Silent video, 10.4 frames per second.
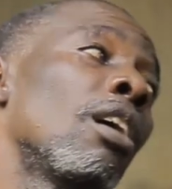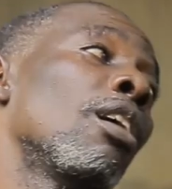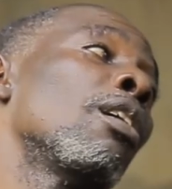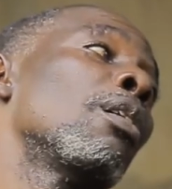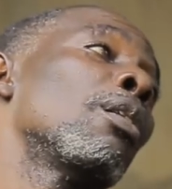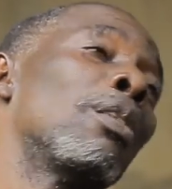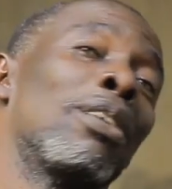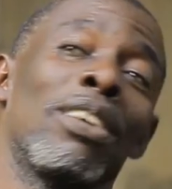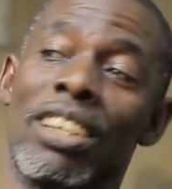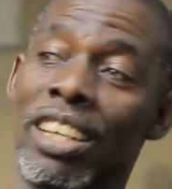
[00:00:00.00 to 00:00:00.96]

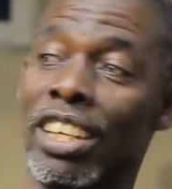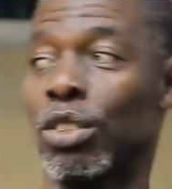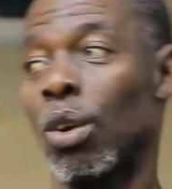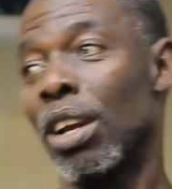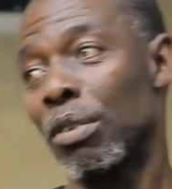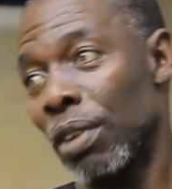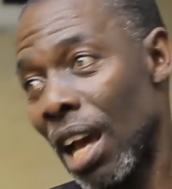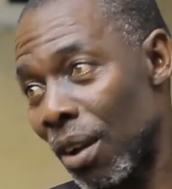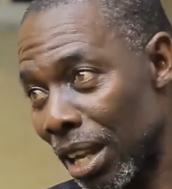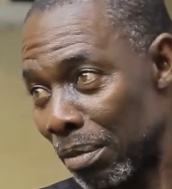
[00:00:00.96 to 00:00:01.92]
Oh, he saw a
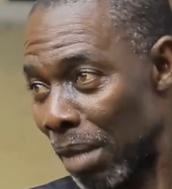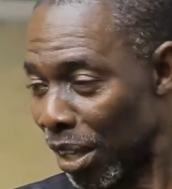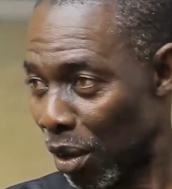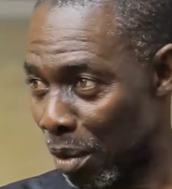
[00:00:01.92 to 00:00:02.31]
flower in my